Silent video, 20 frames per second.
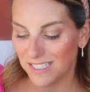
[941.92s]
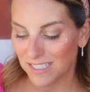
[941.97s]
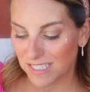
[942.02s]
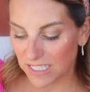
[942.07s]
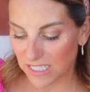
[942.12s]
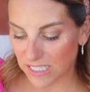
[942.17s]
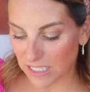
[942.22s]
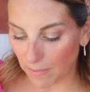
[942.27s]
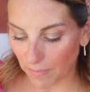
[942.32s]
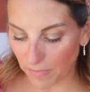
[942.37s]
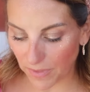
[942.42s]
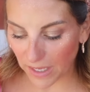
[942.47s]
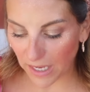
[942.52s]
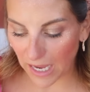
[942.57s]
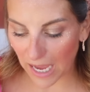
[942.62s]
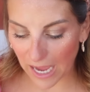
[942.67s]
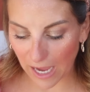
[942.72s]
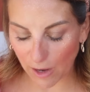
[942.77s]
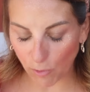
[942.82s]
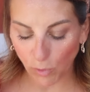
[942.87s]
this is
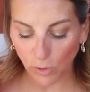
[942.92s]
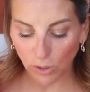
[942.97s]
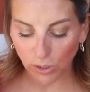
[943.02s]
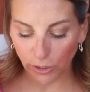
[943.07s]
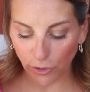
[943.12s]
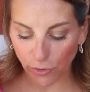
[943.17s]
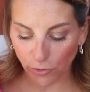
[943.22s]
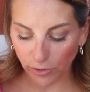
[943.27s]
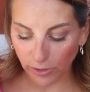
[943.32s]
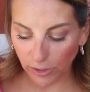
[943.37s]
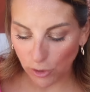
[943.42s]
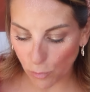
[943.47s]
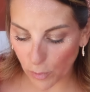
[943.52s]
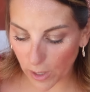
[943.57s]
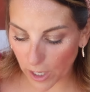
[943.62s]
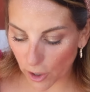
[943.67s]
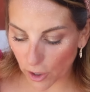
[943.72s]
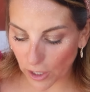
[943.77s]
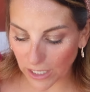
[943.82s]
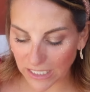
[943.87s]
something I will literally
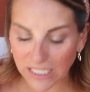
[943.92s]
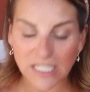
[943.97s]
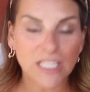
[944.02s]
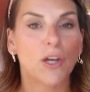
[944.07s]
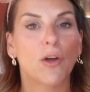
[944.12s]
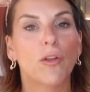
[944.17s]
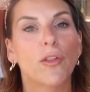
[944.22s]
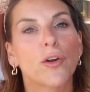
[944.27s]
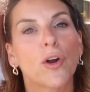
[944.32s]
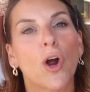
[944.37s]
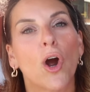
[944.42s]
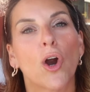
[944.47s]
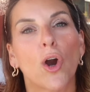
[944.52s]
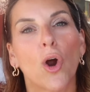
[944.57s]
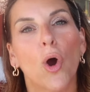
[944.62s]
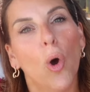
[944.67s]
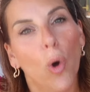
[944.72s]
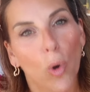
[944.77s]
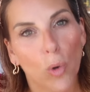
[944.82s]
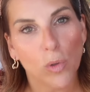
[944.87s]
wear until there are
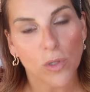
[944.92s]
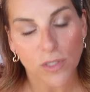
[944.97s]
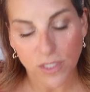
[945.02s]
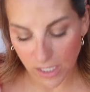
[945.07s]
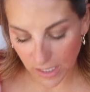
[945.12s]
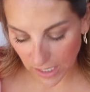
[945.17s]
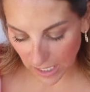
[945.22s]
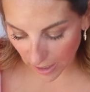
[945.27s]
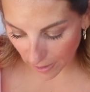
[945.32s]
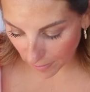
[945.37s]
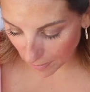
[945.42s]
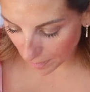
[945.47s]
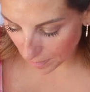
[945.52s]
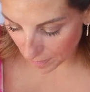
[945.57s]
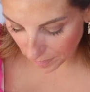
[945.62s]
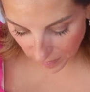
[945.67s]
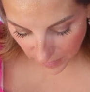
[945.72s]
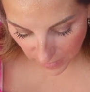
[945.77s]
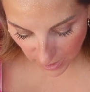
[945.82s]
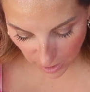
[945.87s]
holes in them.
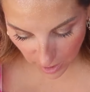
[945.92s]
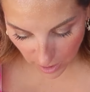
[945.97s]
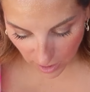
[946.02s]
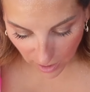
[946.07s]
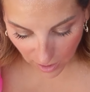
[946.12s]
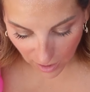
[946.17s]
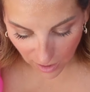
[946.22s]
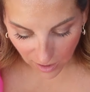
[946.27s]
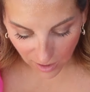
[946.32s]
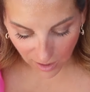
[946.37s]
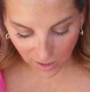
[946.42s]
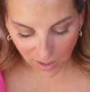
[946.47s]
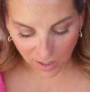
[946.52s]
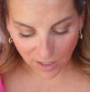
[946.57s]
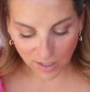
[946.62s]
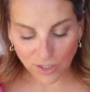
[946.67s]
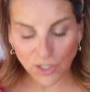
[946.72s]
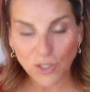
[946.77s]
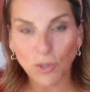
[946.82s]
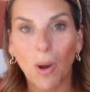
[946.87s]

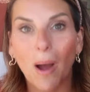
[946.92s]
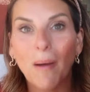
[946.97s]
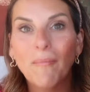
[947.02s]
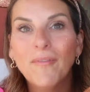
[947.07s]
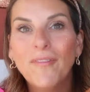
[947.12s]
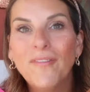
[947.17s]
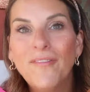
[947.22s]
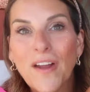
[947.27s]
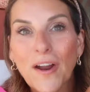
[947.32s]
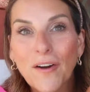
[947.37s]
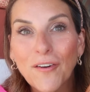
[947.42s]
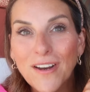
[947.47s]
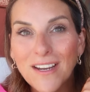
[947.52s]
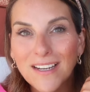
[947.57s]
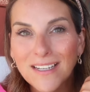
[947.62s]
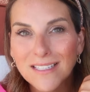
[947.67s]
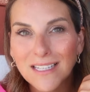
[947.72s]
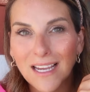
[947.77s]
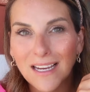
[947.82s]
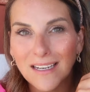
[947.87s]
So I'm very
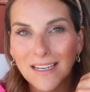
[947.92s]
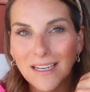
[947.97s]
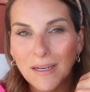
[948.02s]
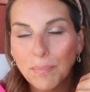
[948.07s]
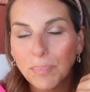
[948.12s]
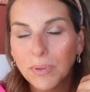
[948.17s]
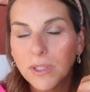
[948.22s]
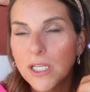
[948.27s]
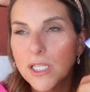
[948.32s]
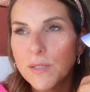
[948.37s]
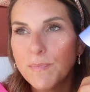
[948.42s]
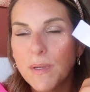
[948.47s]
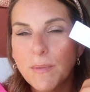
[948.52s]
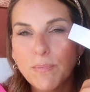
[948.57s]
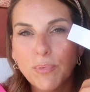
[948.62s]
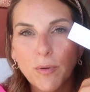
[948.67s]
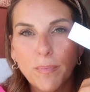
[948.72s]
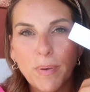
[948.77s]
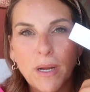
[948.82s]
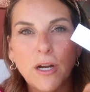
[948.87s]
excited. Please be
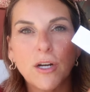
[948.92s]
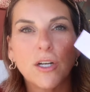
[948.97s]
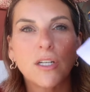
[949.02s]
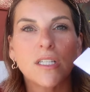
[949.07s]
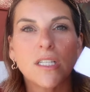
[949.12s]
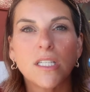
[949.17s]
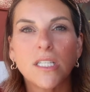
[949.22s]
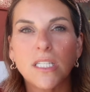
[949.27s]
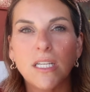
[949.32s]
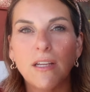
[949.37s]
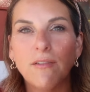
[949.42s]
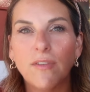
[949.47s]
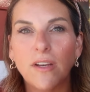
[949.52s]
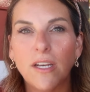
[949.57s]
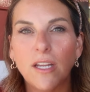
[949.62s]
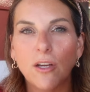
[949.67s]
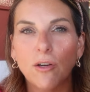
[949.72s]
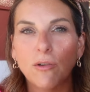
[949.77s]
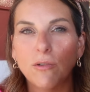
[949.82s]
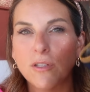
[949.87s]
prepared to see
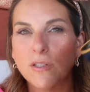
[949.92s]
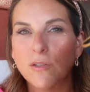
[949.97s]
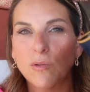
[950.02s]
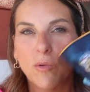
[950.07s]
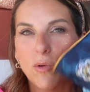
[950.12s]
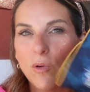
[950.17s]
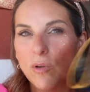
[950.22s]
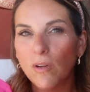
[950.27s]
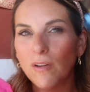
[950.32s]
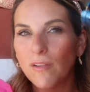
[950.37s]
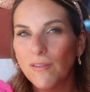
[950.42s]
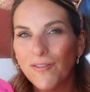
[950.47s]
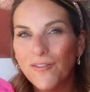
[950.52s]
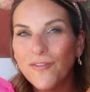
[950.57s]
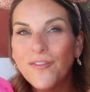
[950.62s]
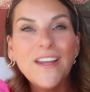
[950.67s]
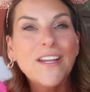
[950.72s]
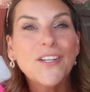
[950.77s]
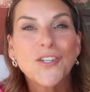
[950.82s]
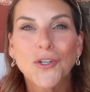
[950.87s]
videos
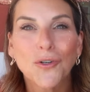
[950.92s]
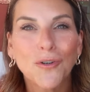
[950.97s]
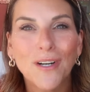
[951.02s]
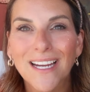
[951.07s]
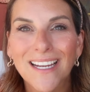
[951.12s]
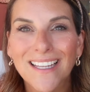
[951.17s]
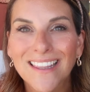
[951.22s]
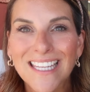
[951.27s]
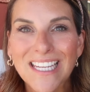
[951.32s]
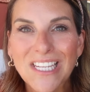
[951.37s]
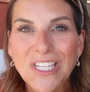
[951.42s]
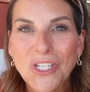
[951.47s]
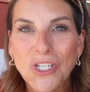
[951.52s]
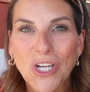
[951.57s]
featuring these